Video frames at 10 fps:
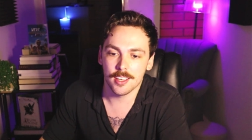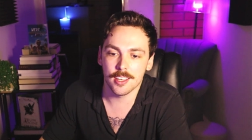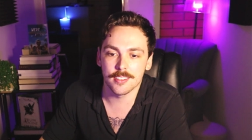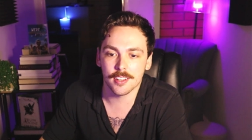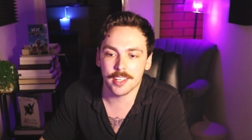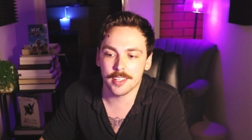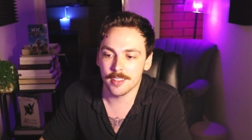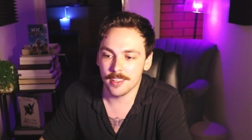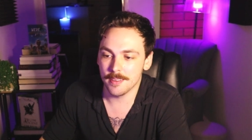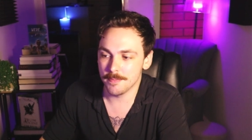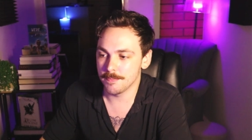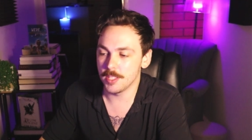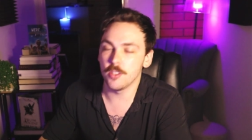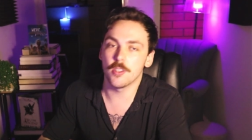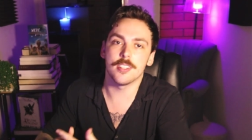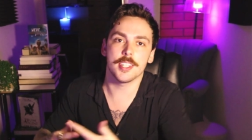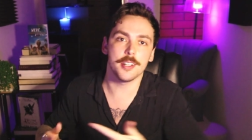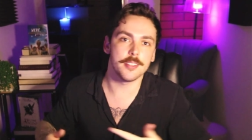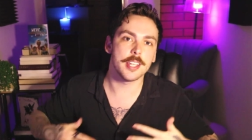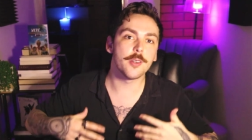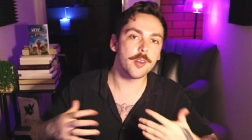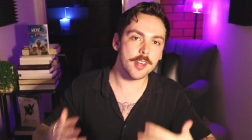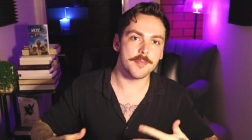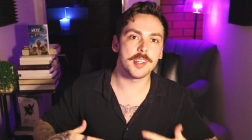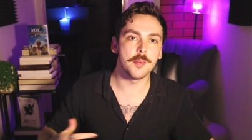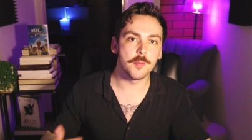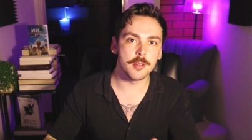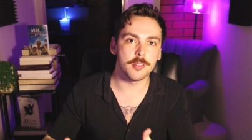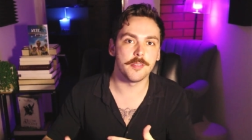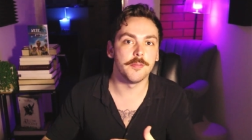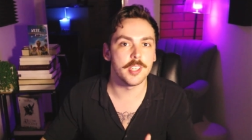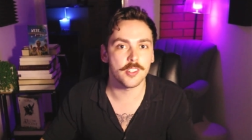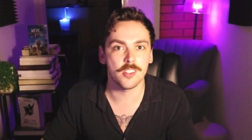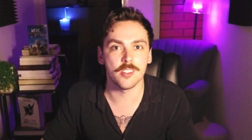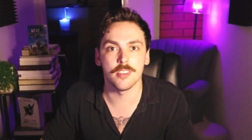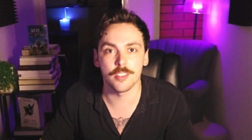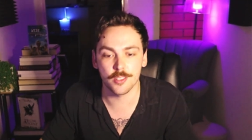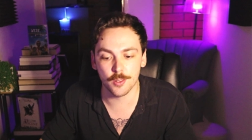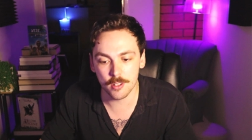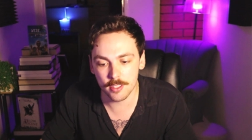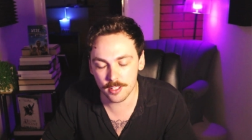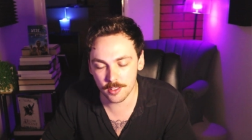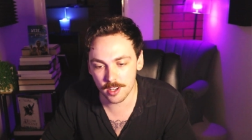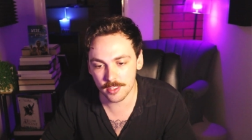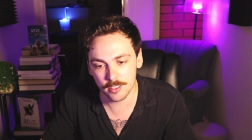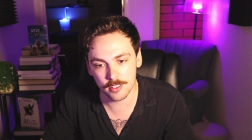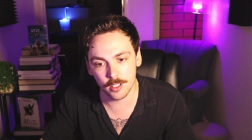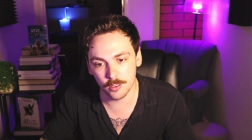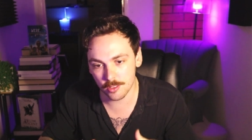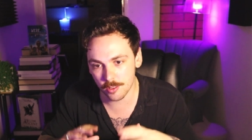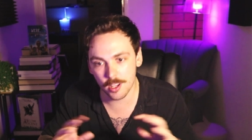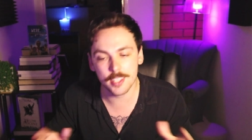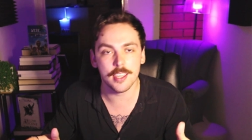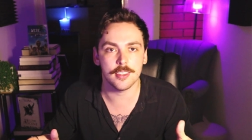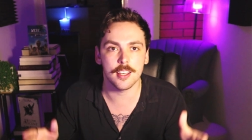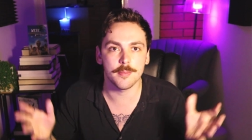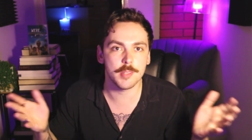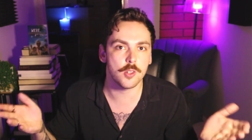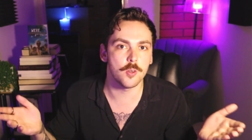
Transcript: and like you can tell they don't have any real conviction in the story they're trying to tell, so I get that,